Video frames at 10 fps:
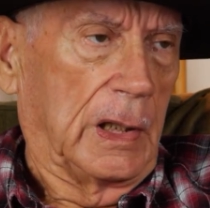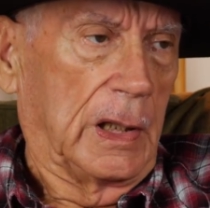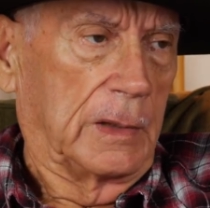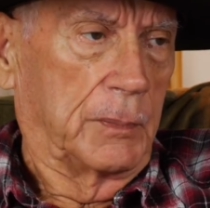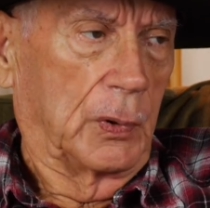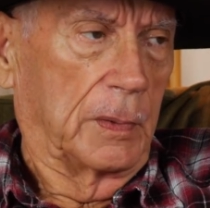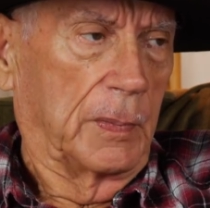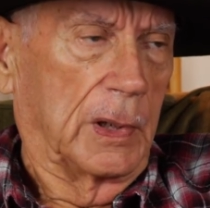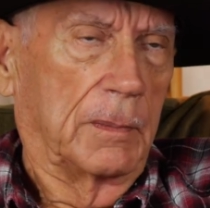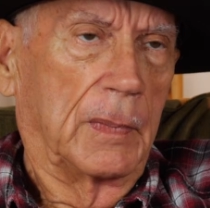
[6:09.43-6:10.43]
and put
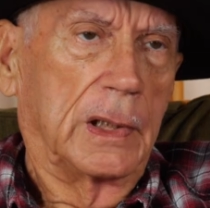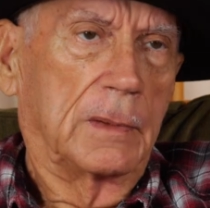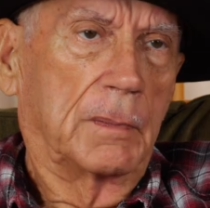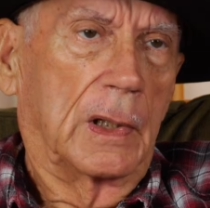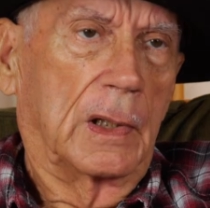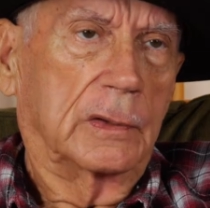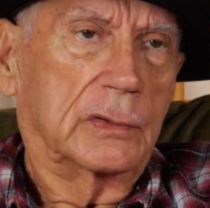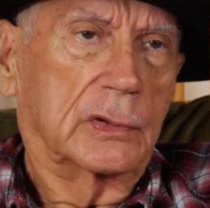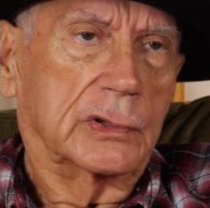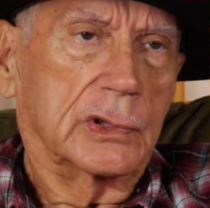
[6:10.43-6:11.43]
them in a meat
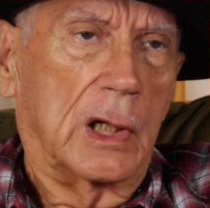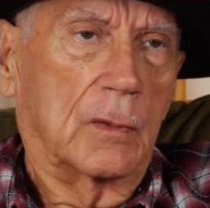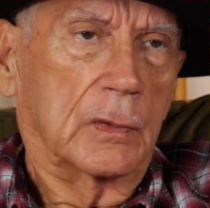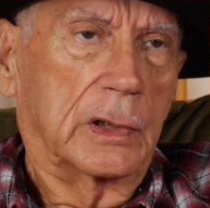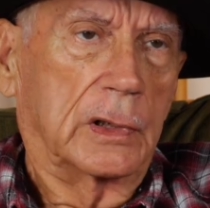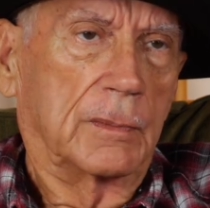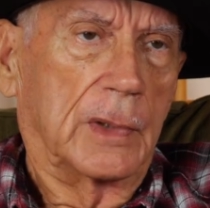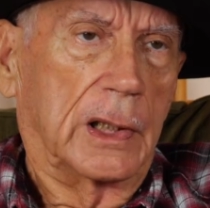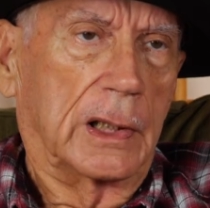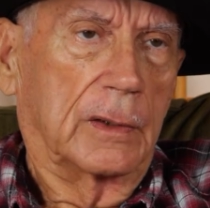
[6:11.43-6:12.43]
box, salted them
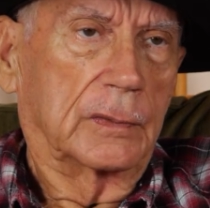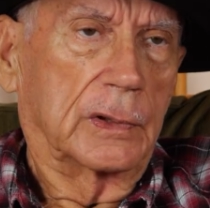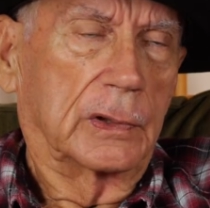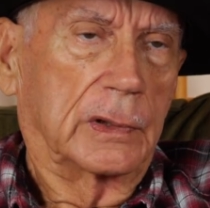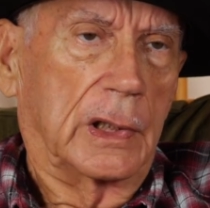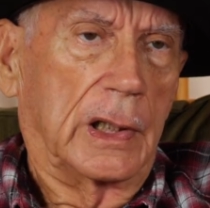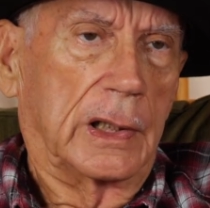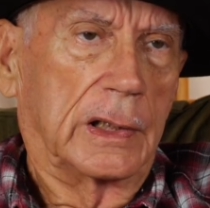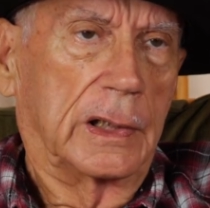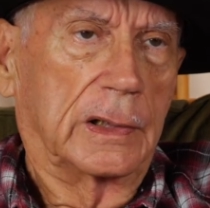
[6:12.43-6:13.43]
down,
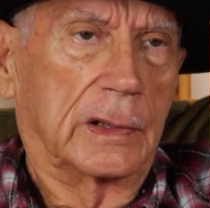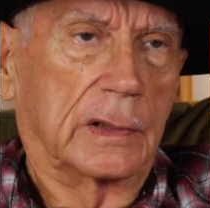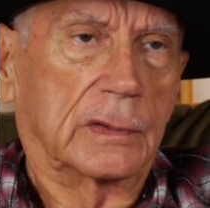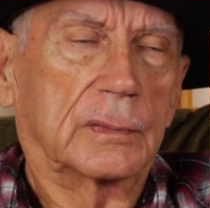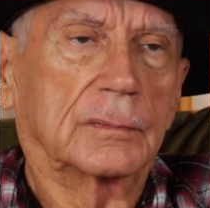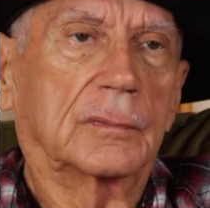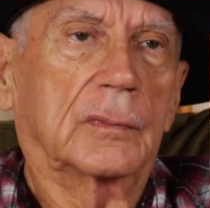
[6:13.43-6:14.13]
and then